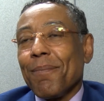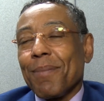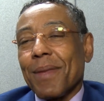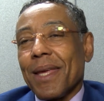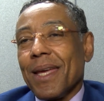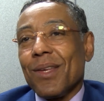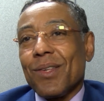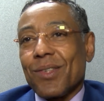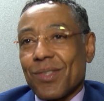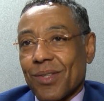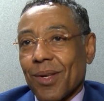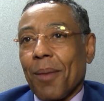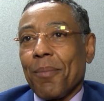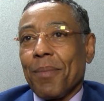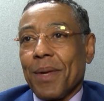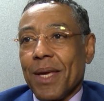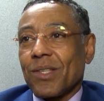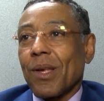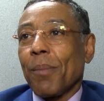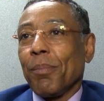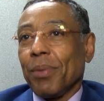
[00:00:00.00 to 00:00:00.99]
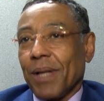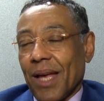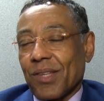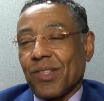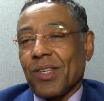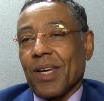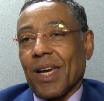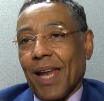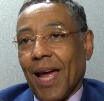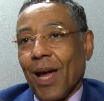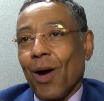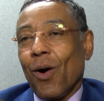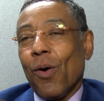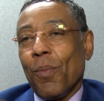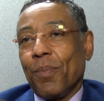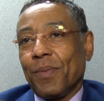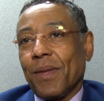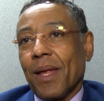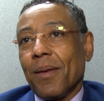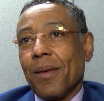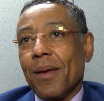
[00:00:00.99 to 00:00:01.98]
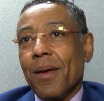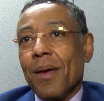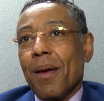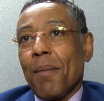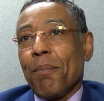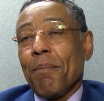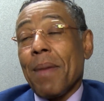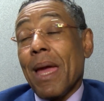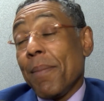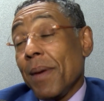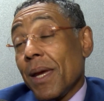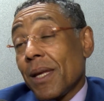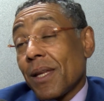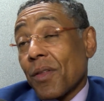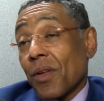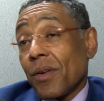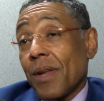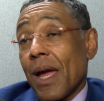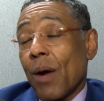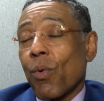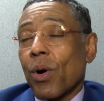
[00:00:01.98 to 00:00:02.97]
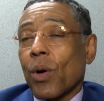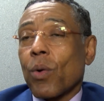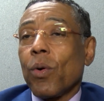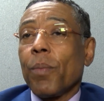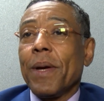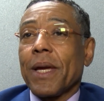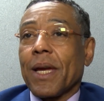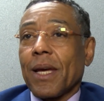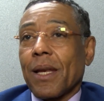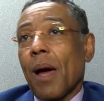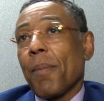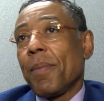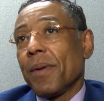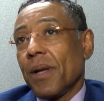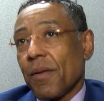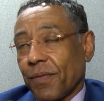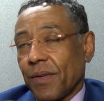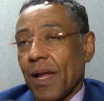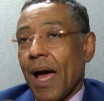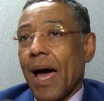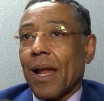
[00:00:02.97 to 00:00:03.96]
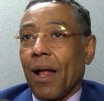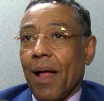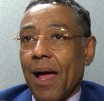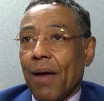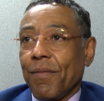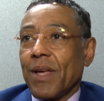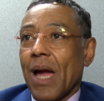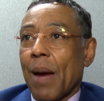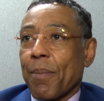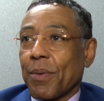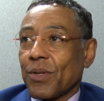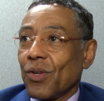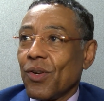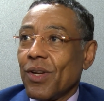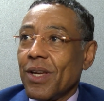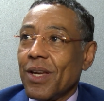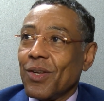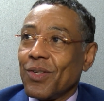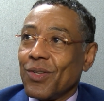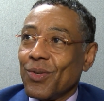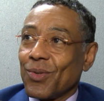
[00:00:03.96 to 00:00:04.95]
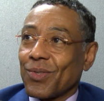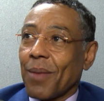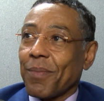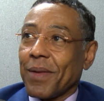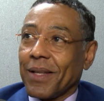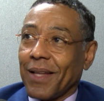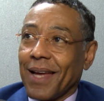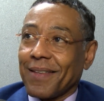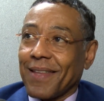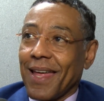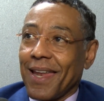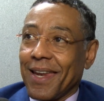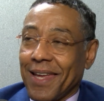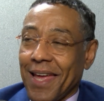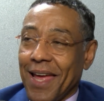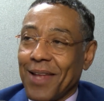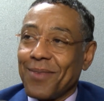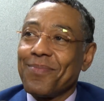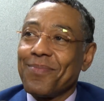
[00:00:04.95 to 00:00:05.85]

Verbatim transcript: is um, is a blessing, and I hope that maybe another network will pick it up, and if not, I'll have the opportunity to do something like that again.